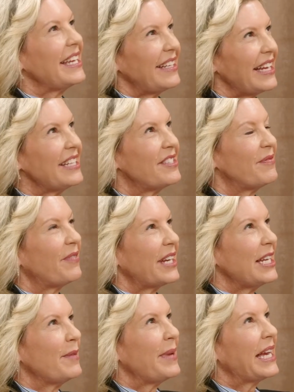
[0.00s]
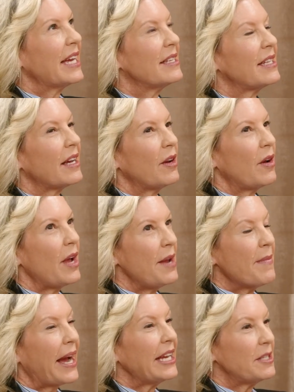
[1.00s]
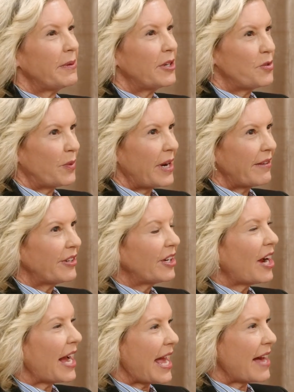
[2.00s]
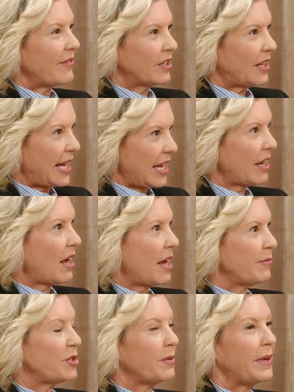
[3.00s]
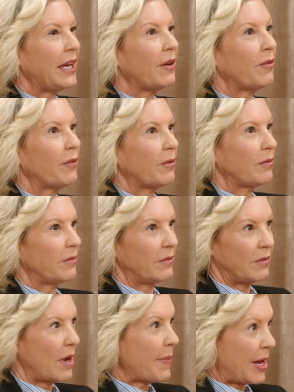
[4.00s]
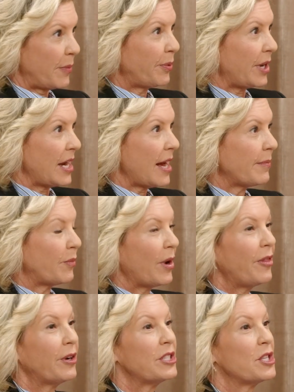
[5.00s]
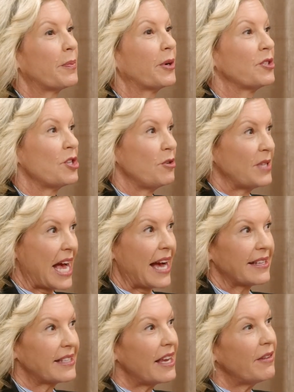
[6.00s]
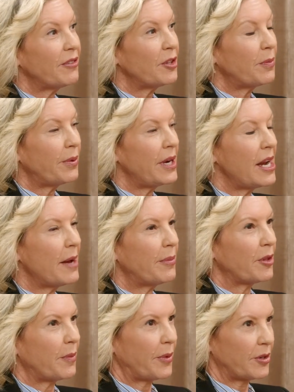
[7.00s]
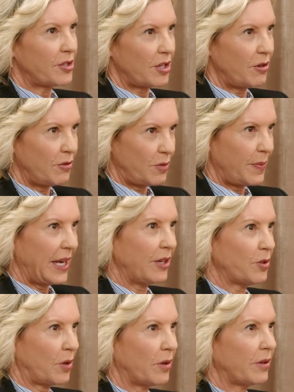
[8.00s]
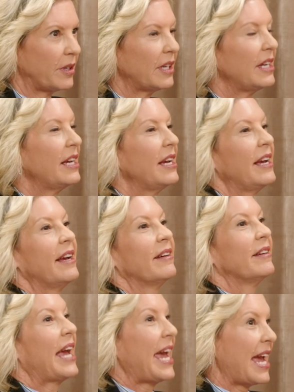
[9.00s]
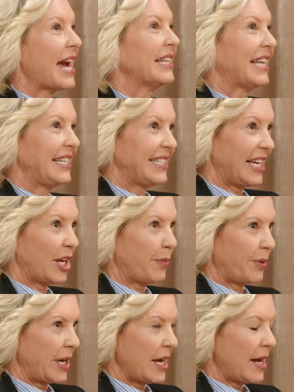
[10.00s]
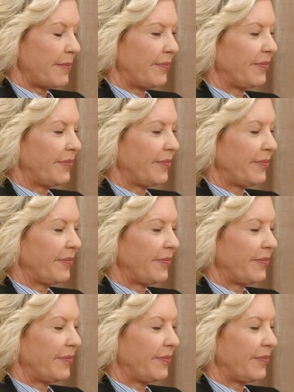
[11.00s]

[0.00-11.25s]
it's funny because in my experience, whenever I have a client come to me about a prenup, whether it's the person who's asking for the prenup or the person who's being told, "Hey, I'd like to get a prenup."